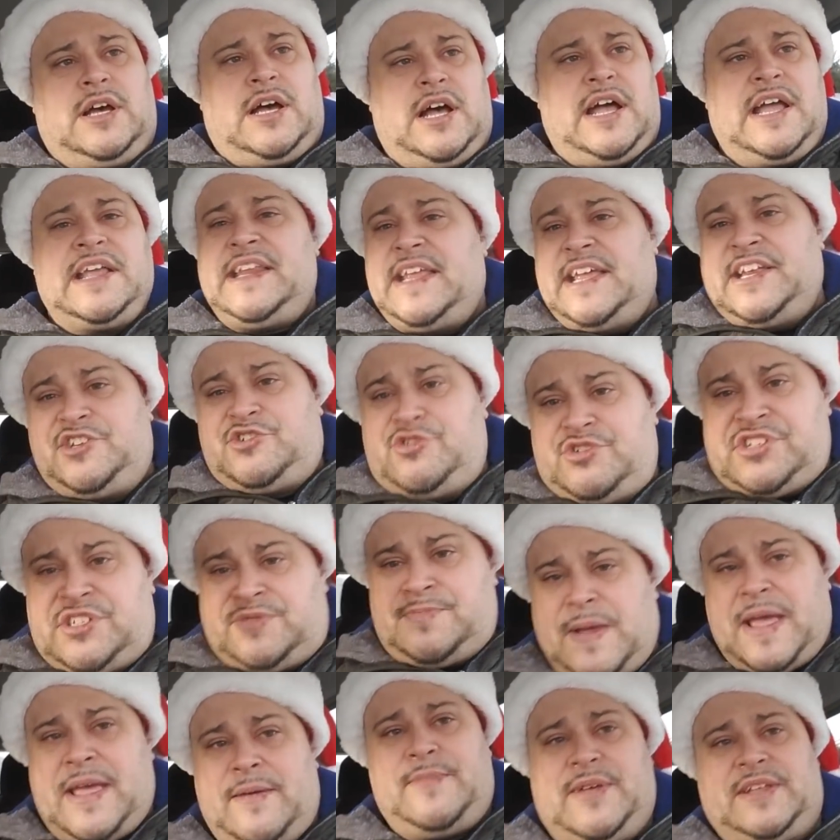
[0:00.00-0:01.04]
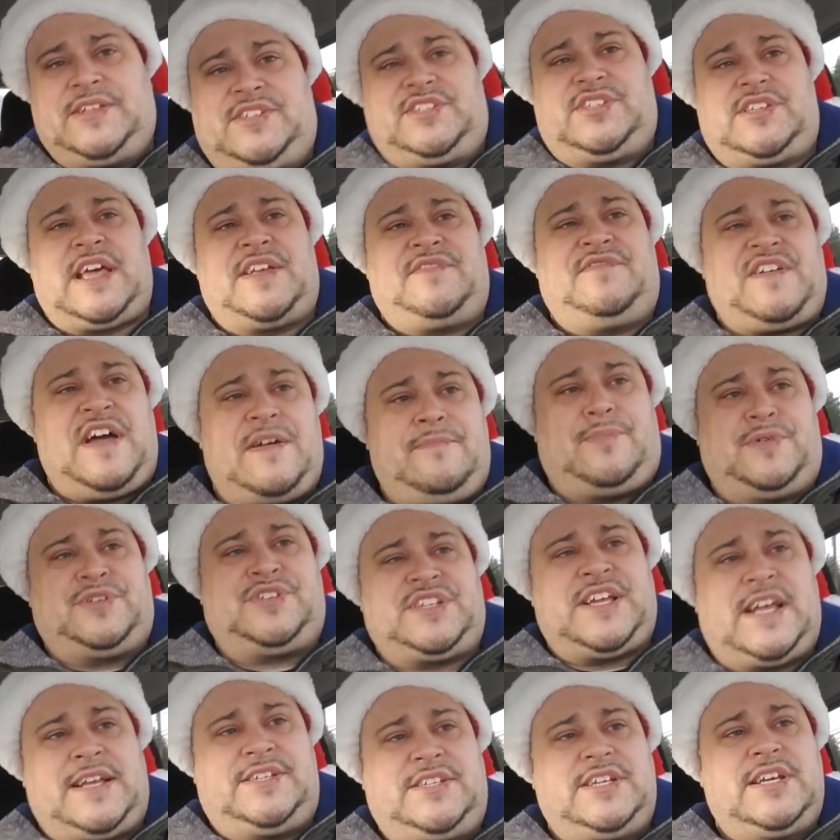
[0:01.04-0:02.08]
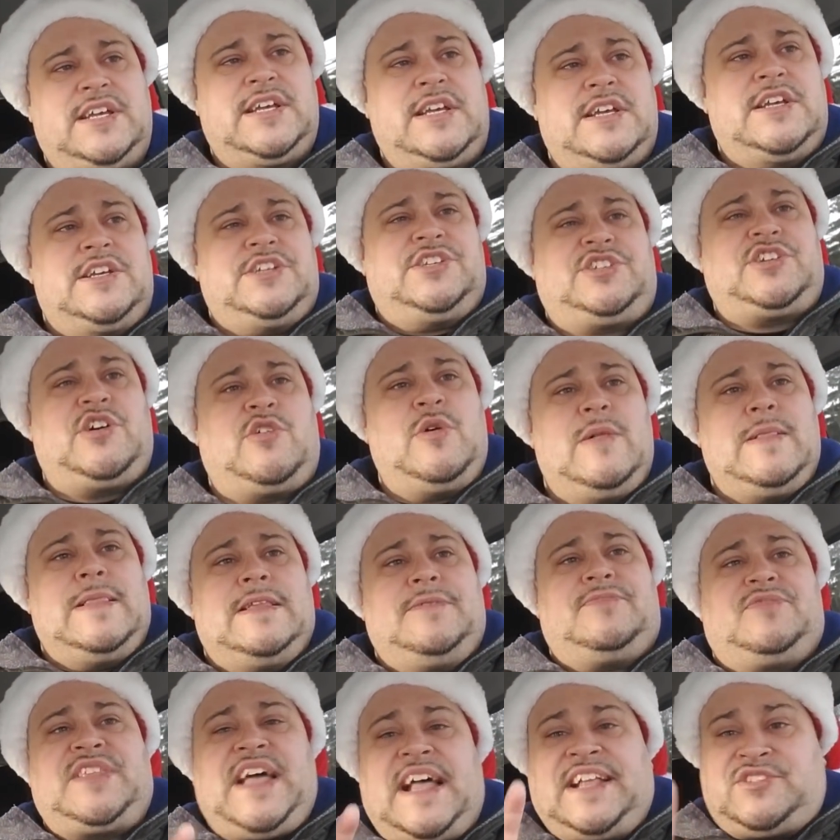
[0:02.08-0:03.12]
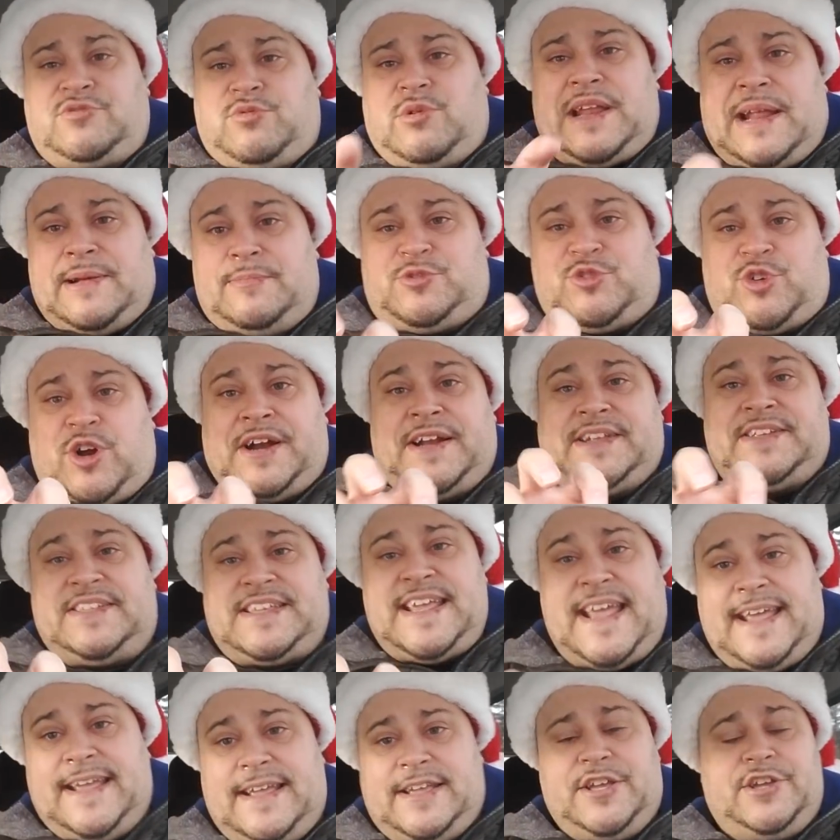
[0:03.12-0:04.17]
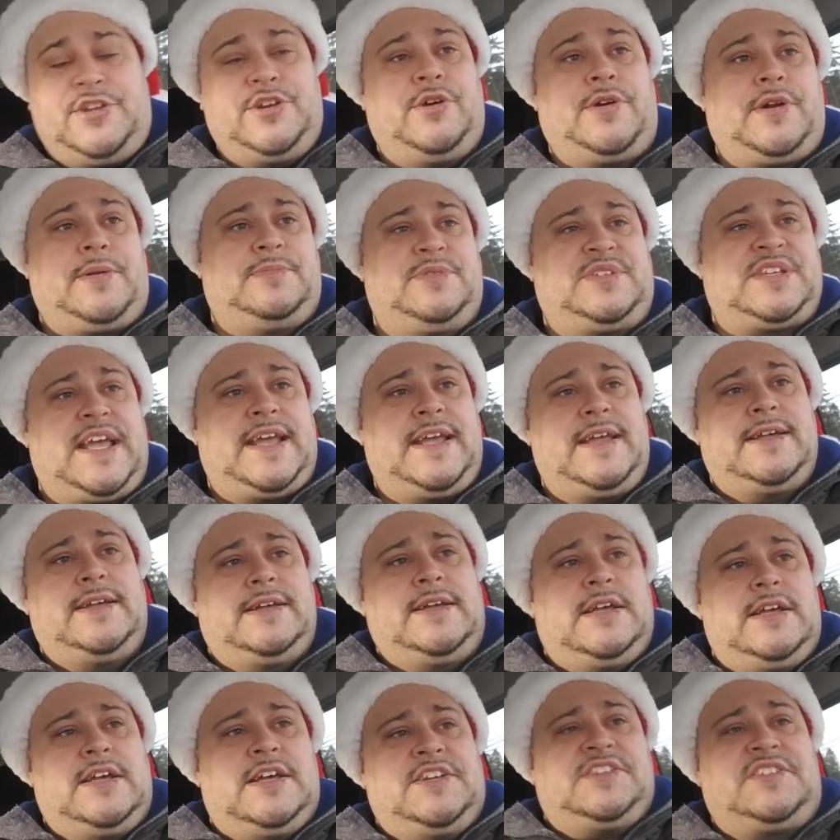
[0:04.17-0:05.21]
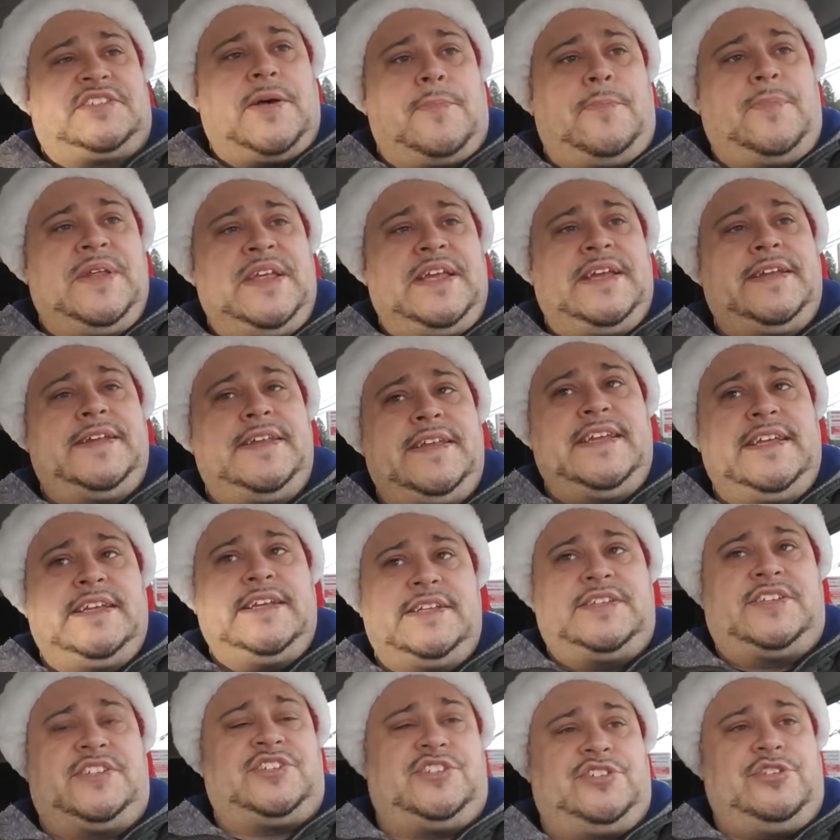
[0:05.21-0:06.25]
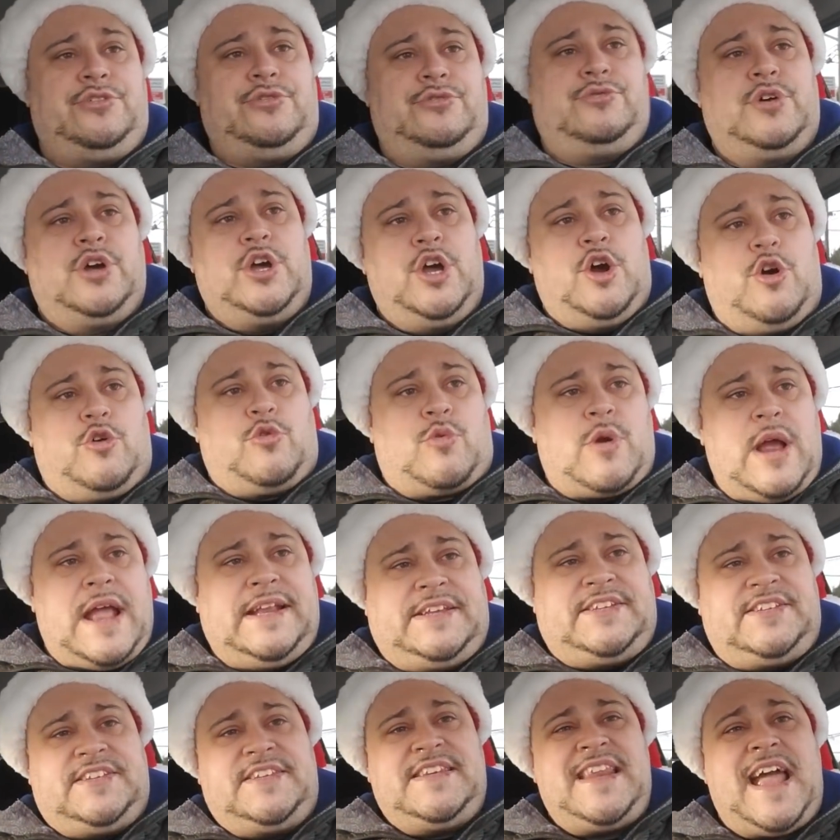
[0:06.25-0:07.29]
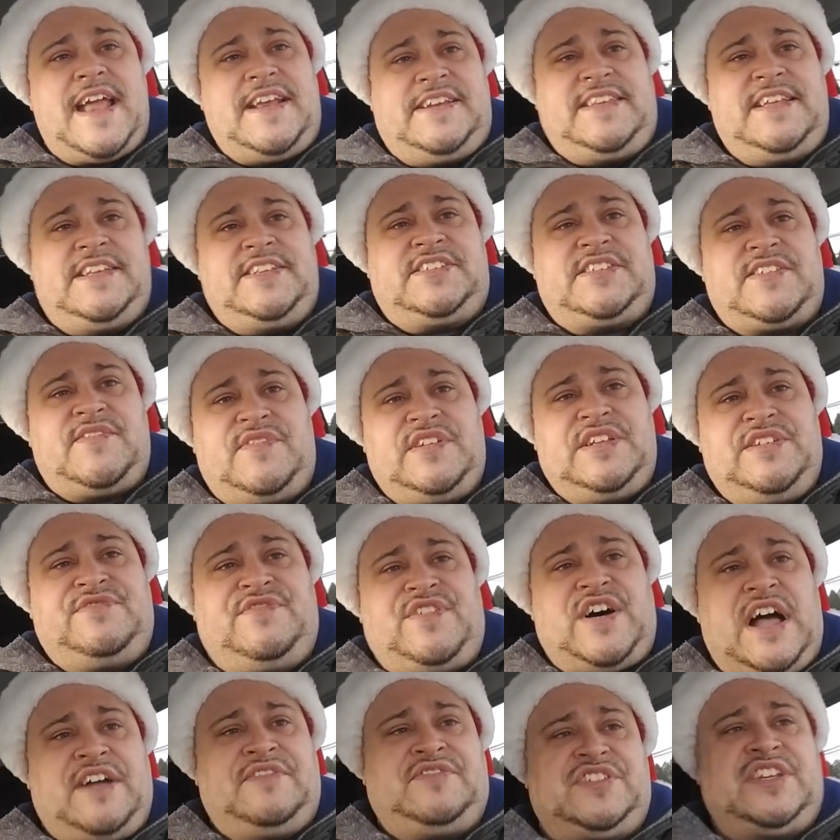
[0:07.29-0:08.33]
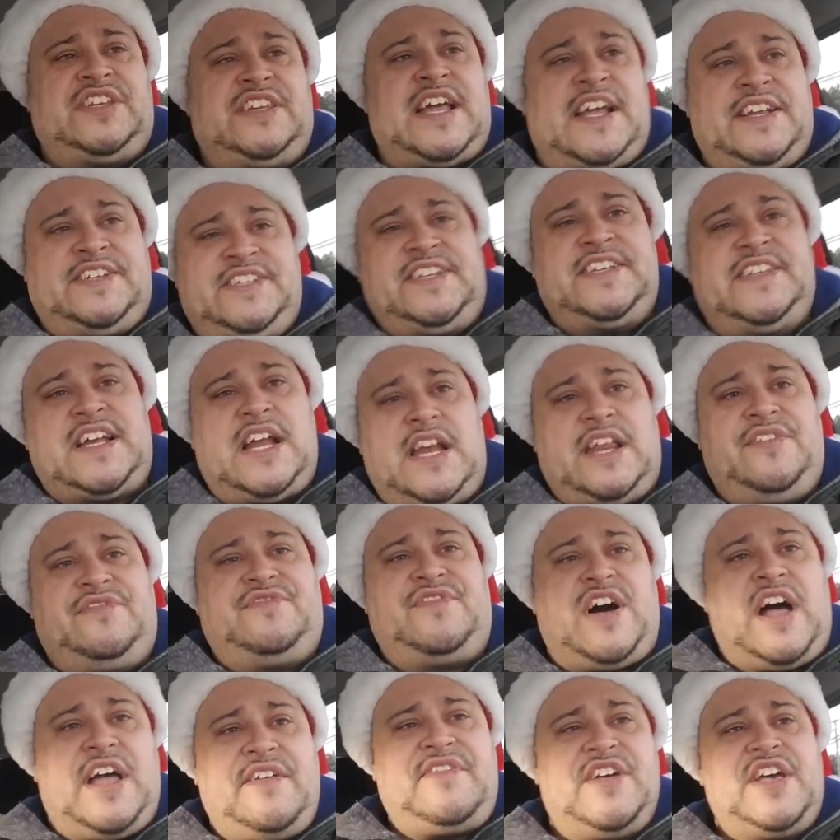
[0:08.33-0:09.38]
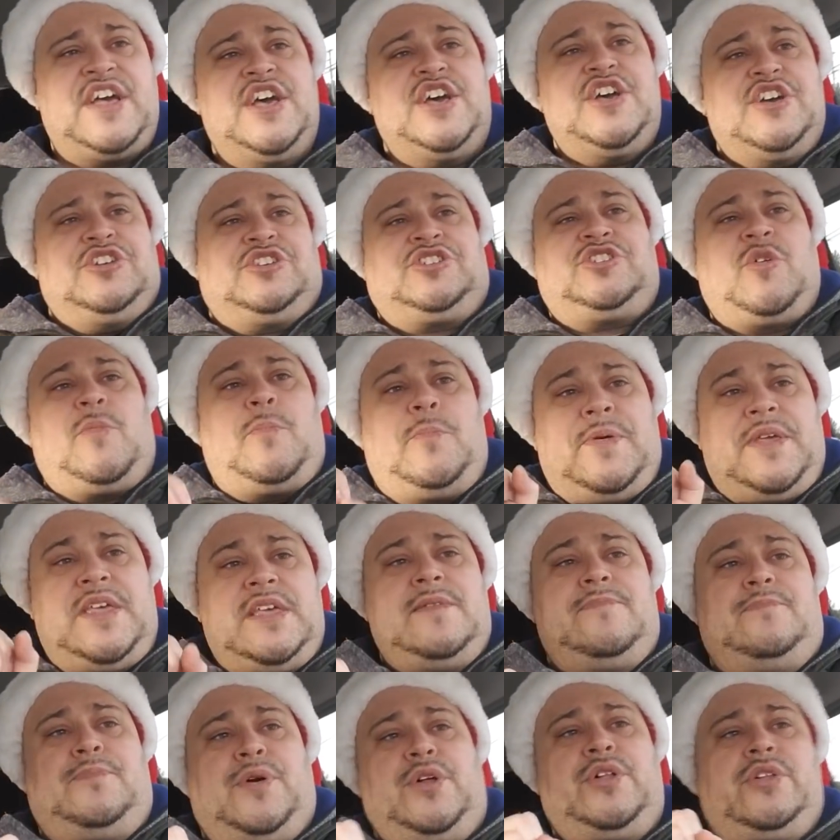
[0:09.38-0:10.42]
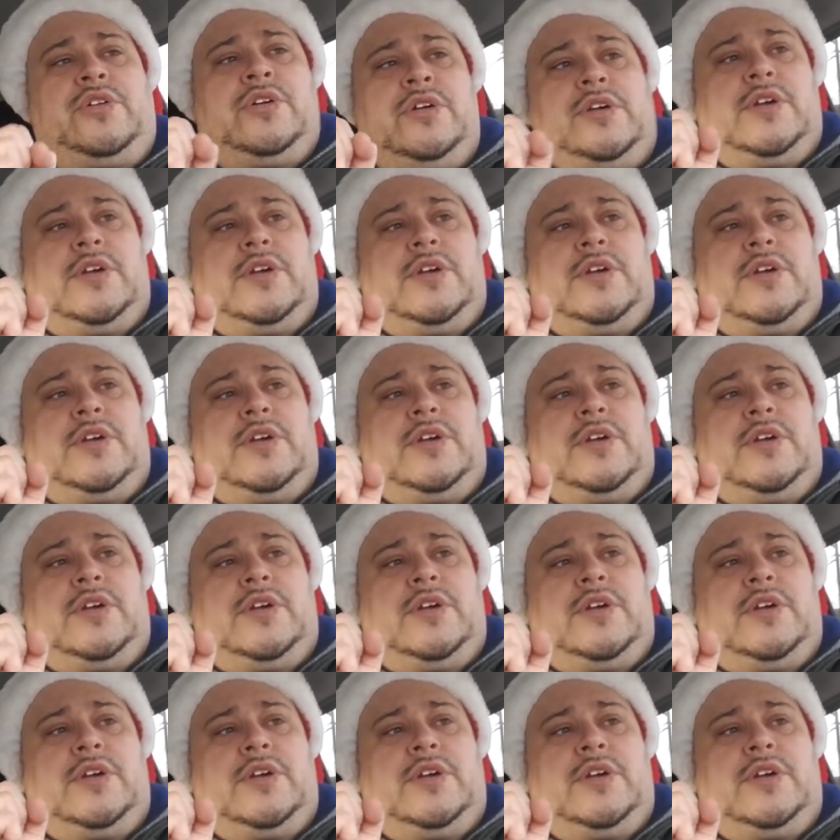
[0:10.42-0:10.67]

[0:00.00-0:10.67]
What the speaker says: In interest payments at 5%. So that's what I'm trying to say. You know what I'm saying? Somebody needs to write 1975 to 1995 so people